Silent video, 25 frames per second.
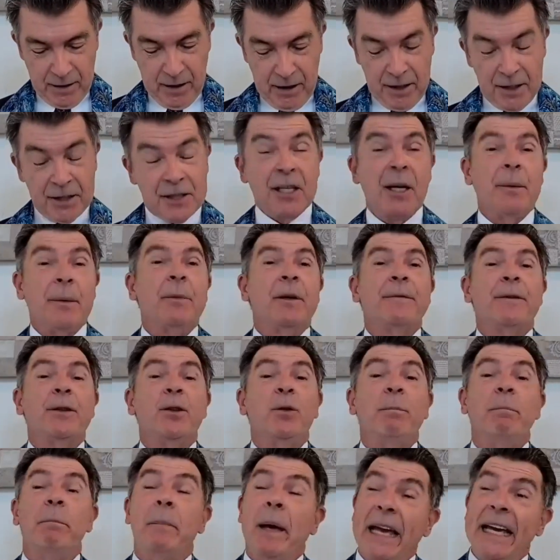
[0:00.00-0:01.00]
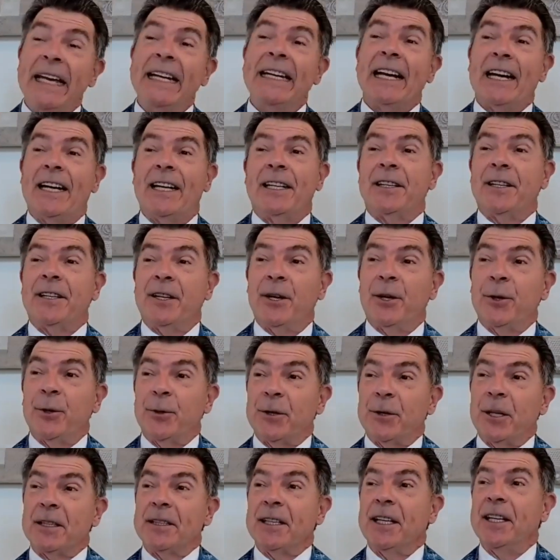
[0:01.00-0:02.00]
Some of you may not know
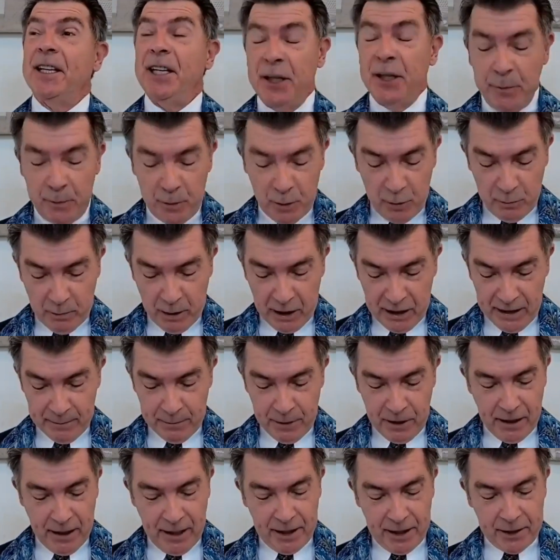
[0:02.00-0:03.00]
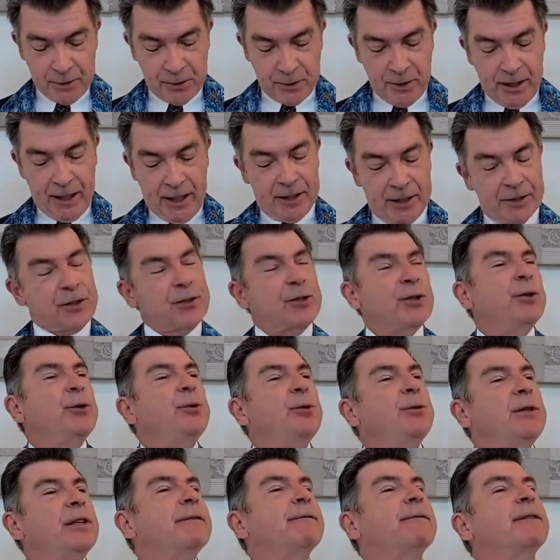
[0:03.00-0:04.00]
that the Hebrew Bible actually has
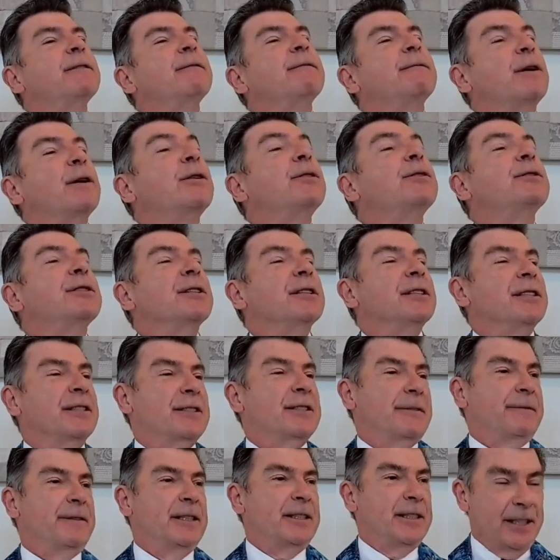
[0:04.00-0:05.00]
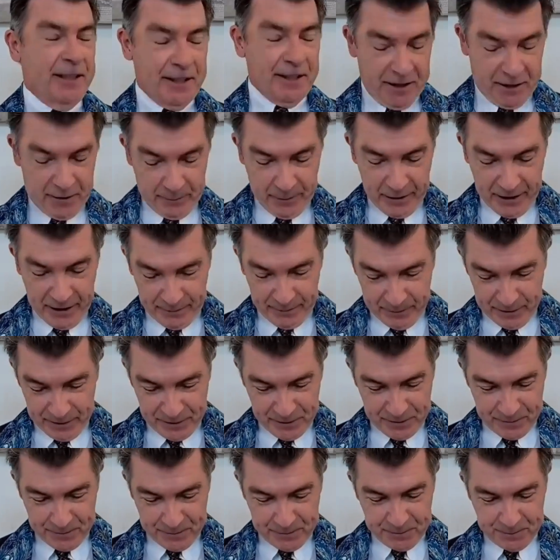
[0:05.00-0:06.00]
2 different versions of the 10
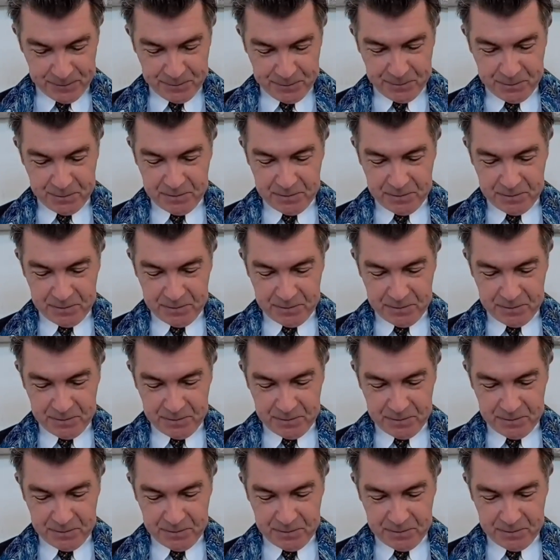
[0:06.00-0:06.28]
Commandments.